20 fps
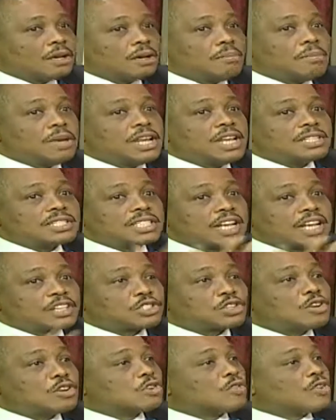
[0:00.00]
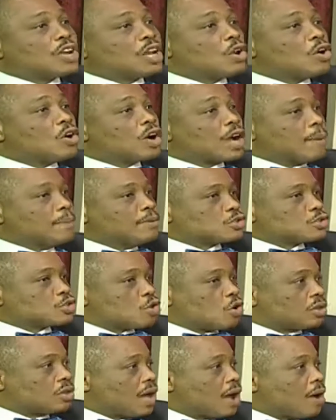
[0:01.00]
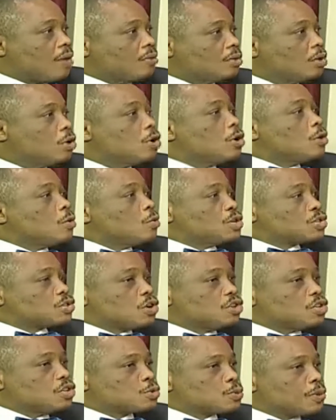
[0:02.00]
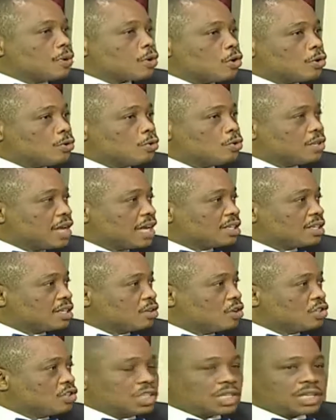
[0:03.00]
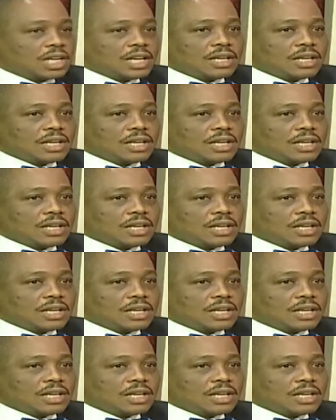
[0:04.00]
Many sections of a law can be struck down. We saw the Supreme Court do that in Oji